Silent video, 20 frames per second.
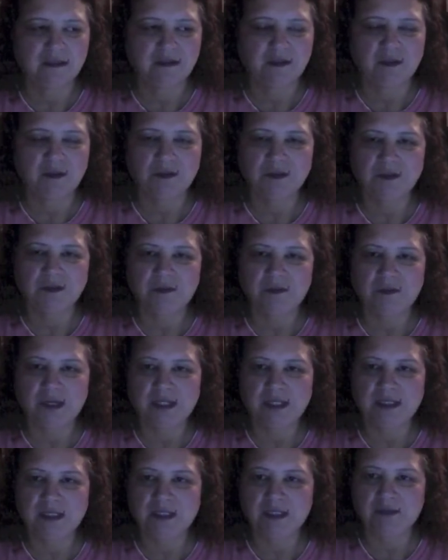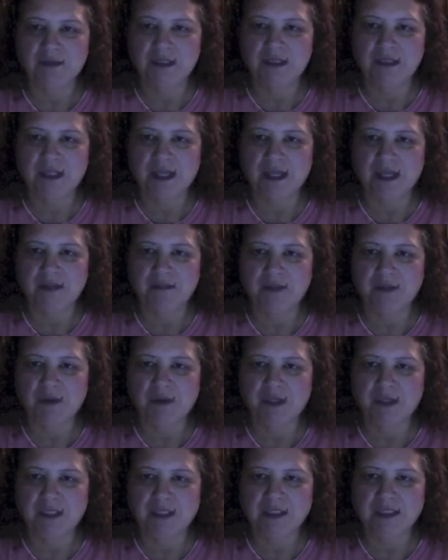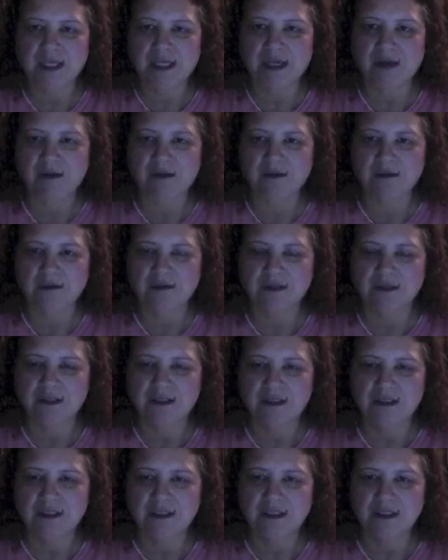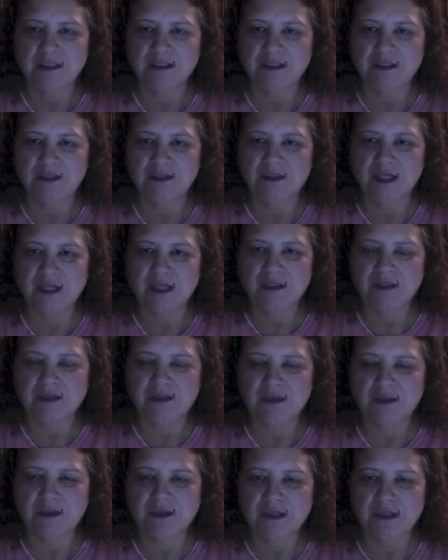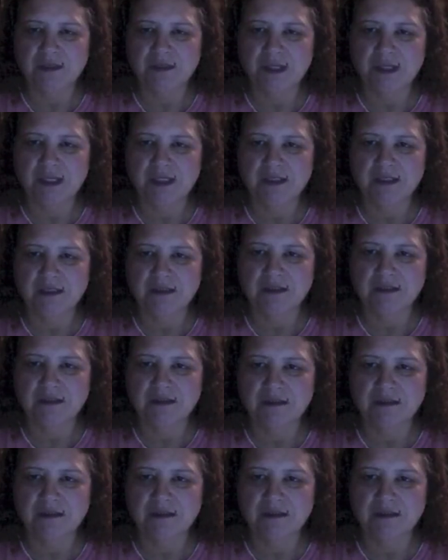golden white liquid light pouring down into that soul space,